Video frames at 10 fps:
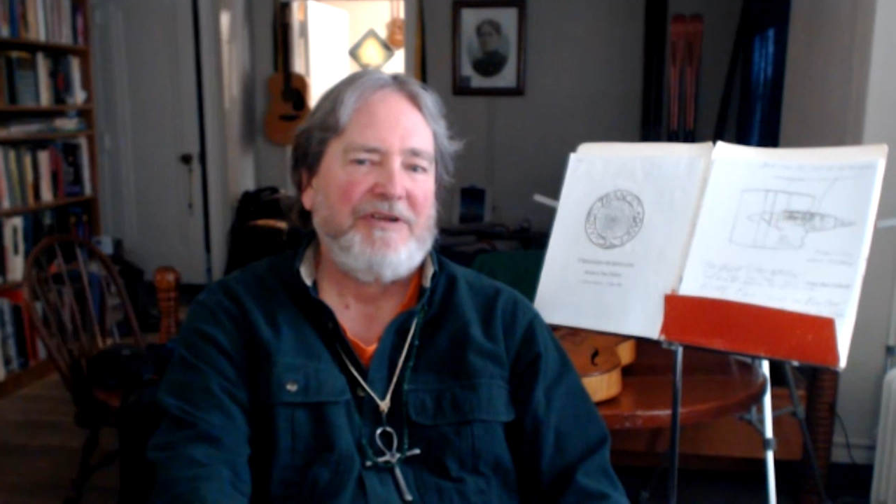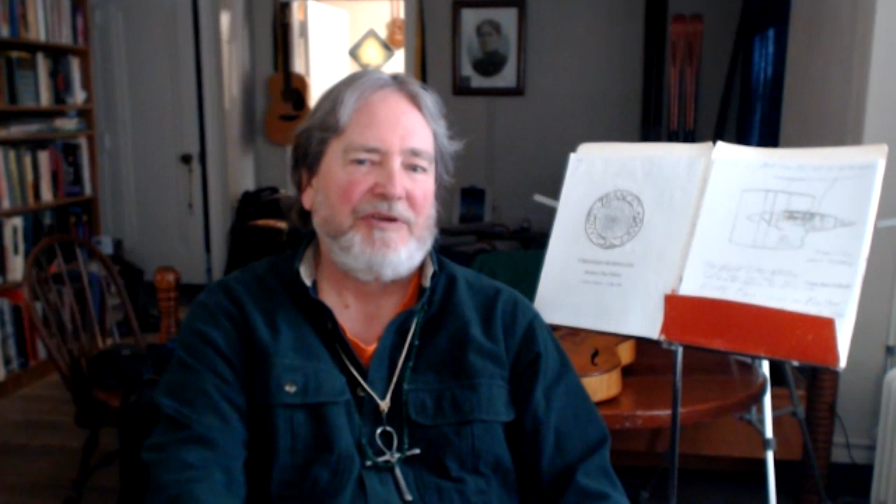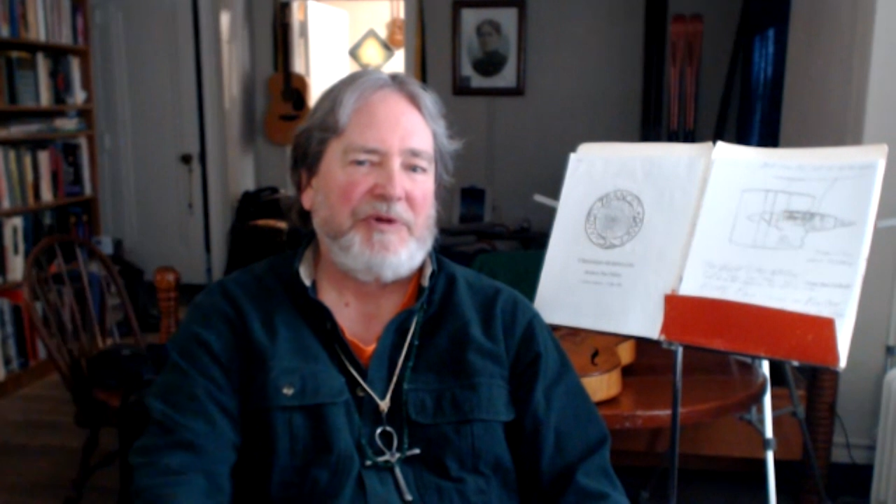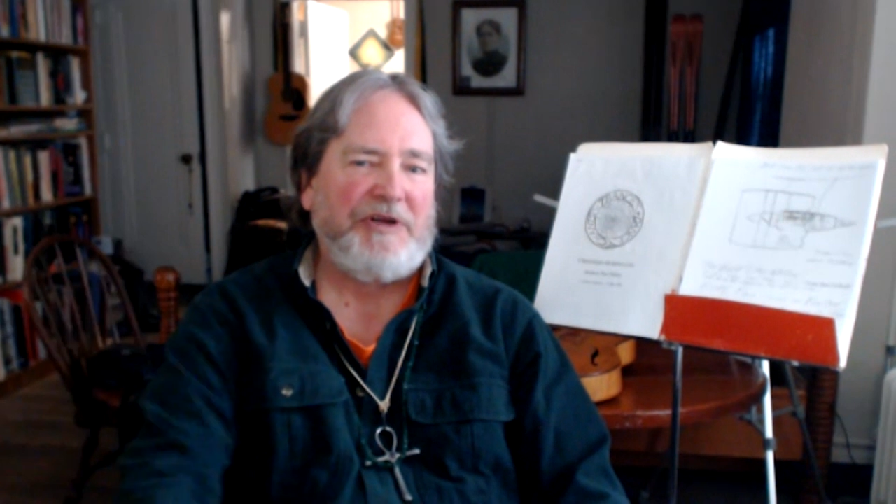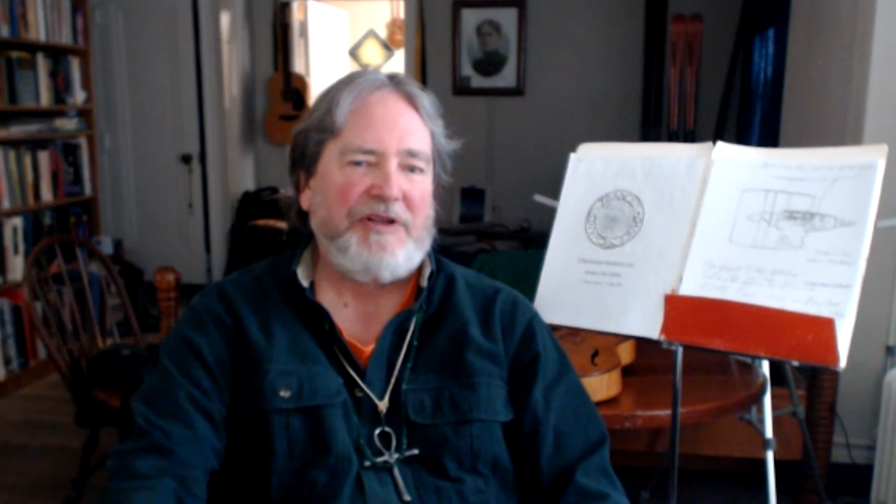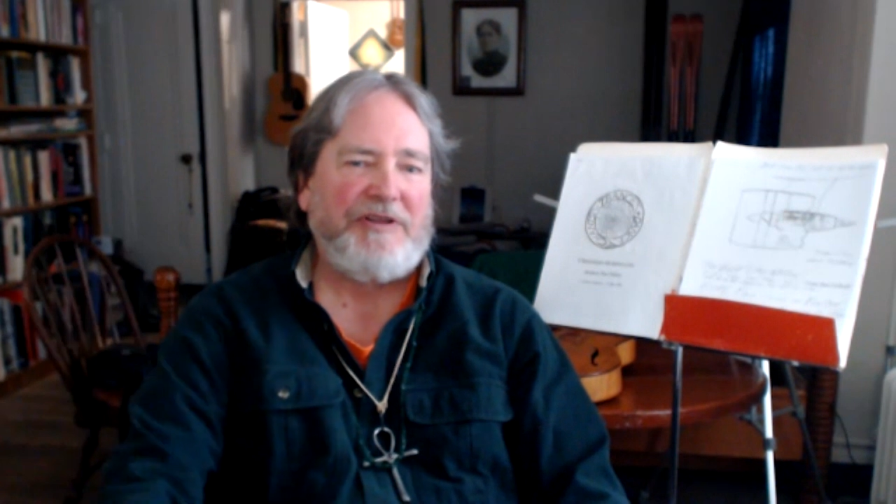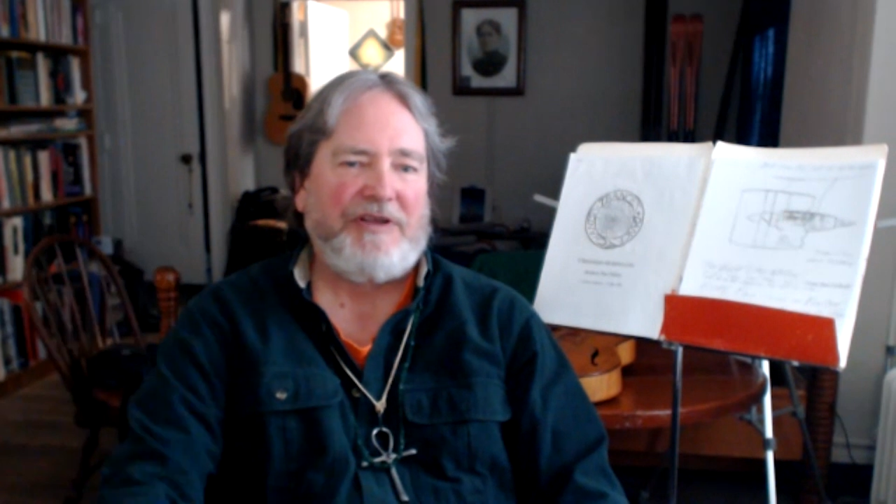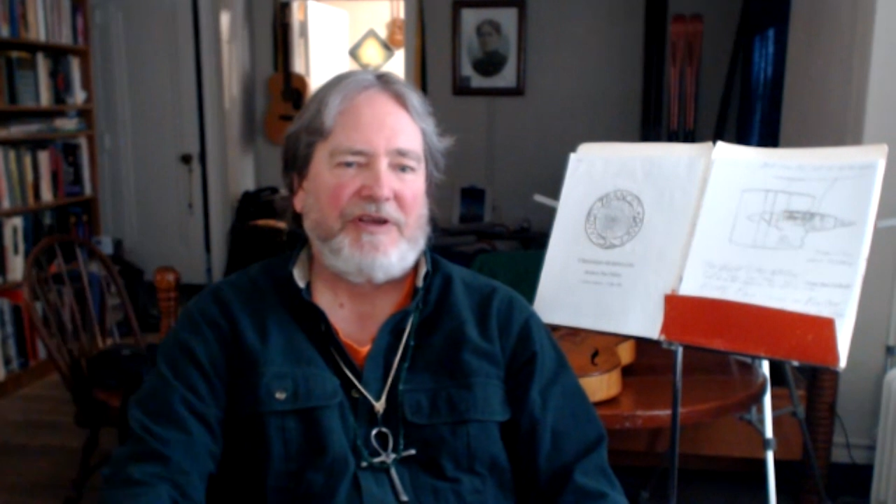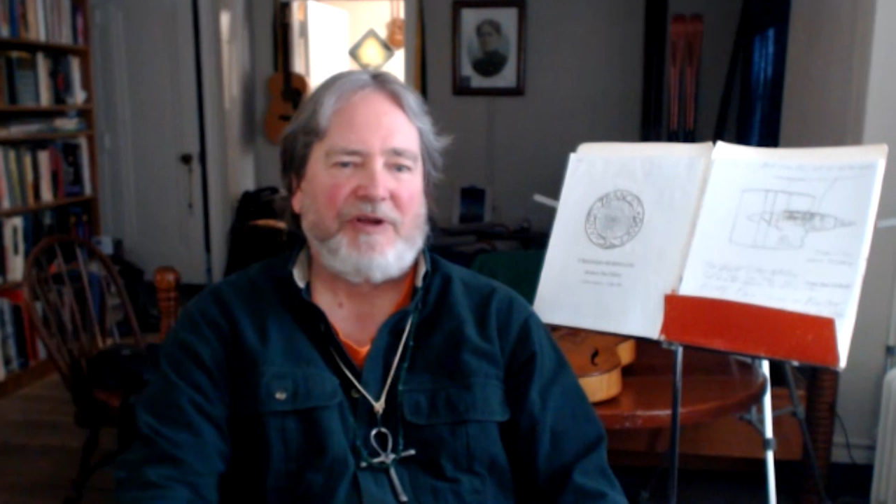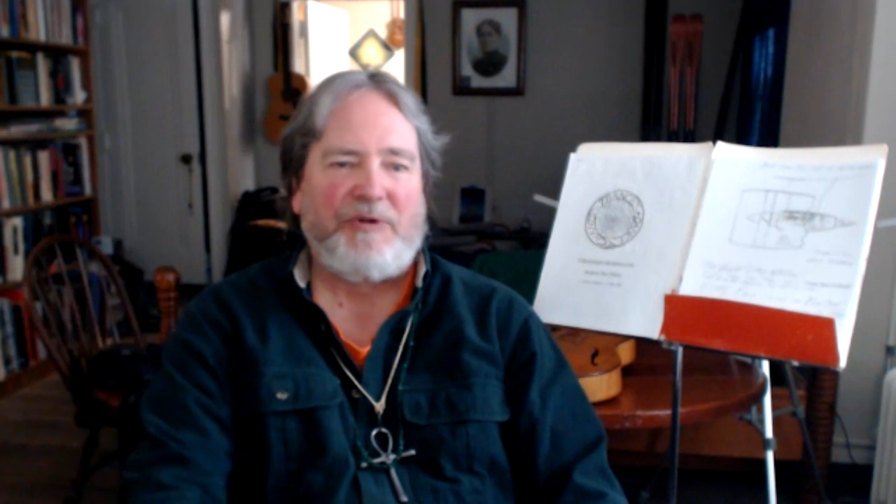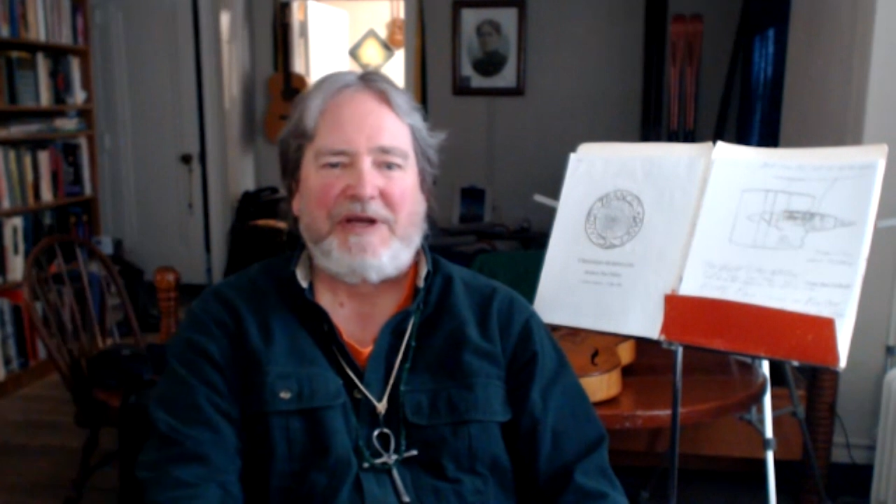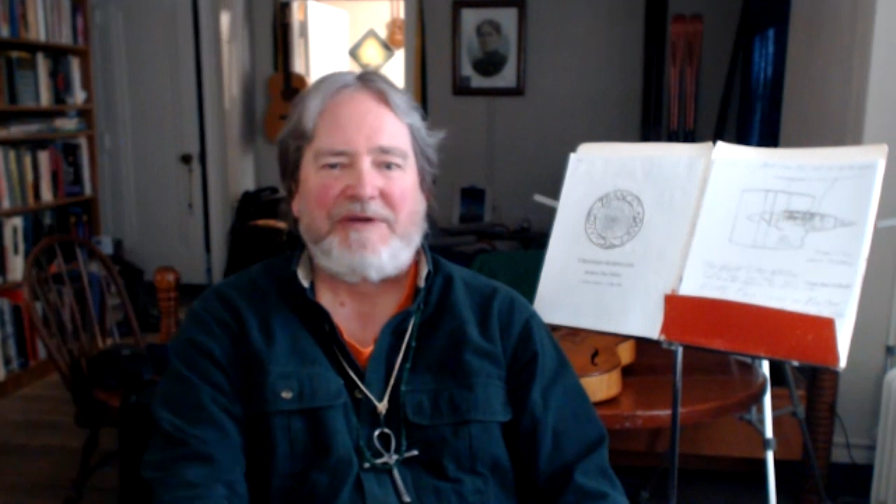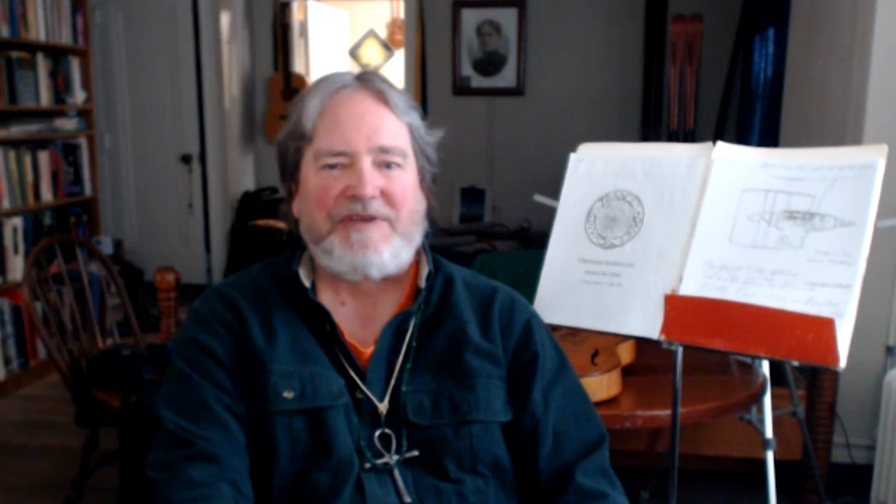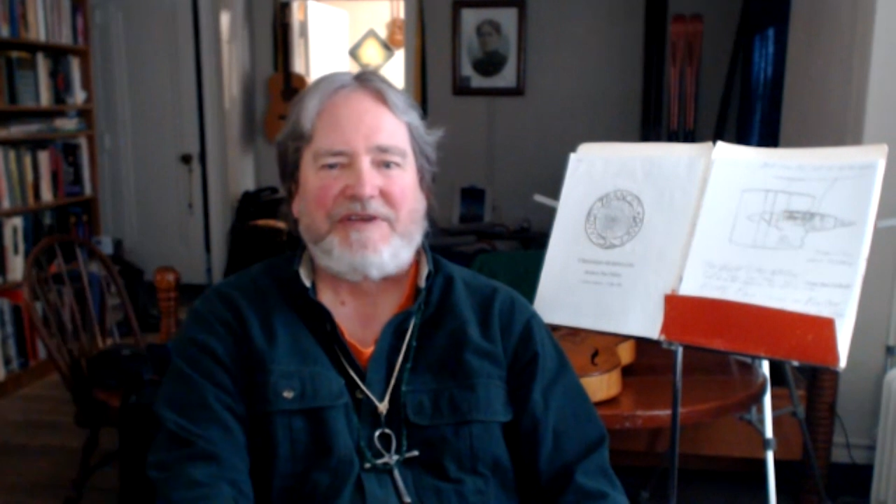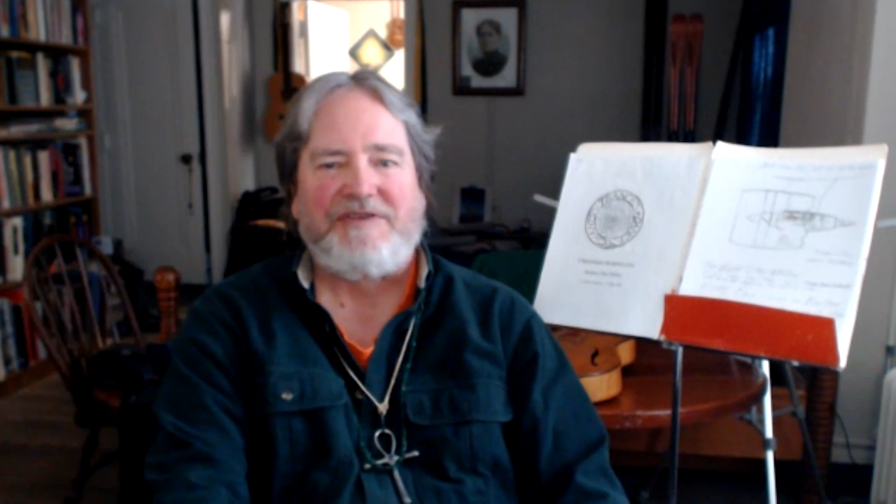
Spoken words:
community theater when I was like